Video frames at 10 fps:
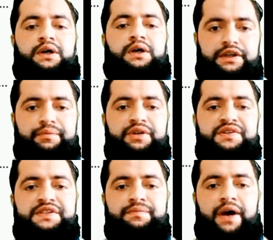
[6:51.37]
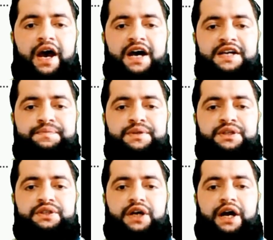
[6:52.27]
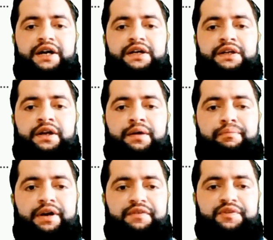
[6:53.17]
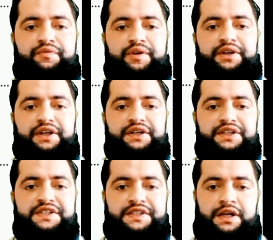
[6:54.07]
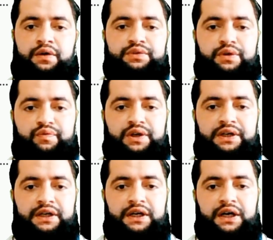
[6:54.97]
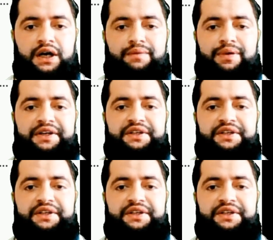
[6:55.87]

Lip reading: Communism has been tried in a number of different countries around the world, but